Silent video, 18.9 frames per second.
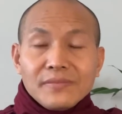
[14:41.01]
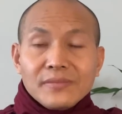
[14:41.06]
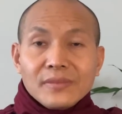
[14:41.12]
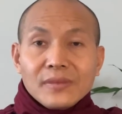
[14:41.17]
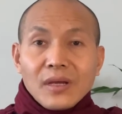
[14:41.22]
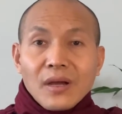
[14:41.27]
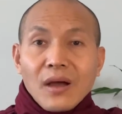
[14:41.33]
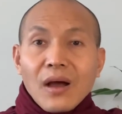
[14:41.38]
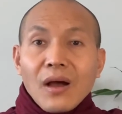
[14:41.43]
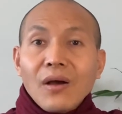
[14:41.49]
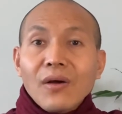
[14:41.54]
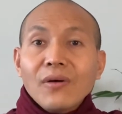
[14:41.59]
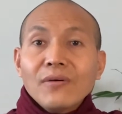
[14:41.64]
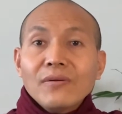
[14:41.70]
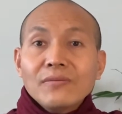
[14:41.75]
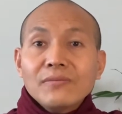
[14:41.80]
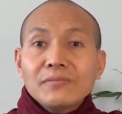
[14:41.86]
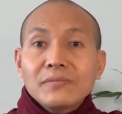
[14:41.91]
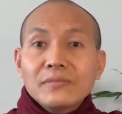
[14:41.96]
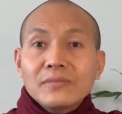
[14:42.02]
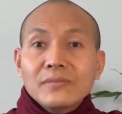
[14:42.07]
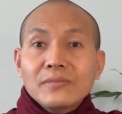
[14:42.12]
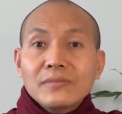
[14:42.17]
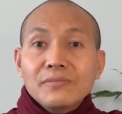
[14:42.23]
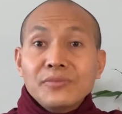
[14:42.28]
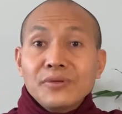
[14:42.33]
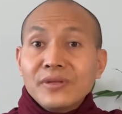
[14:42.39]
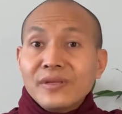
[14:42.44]
How
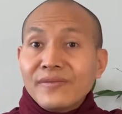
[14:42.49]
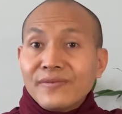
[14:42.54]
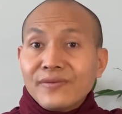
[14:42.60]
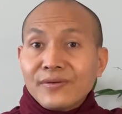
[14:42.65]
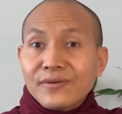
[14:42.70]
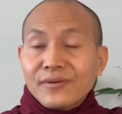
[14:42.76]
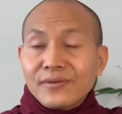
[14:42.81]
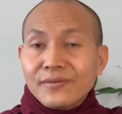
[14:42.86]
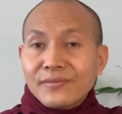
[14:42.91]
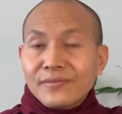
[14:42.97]
beautiful,